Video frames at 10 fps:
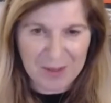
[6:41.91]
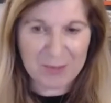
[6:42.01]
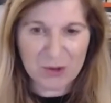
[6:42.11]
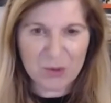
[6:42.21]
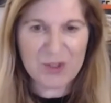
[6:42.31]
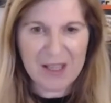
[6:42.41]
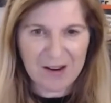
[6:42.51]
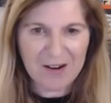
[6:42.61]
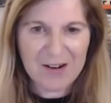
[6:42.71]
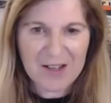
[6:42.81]
People do
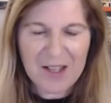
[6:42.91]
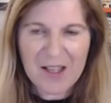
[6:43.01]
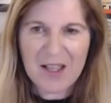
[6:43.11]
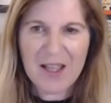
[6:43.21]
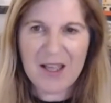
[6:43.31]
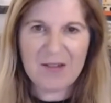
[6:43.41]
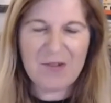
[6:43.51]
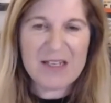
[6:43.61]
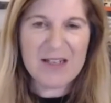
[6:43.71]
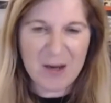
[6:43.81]
care. Uh,
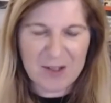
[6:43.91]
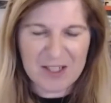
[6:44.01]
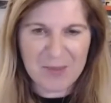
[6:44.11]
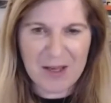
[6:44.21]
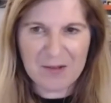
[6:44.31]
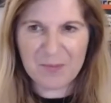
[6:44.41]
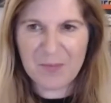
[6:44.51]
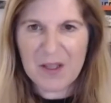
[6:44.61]
really, now it's about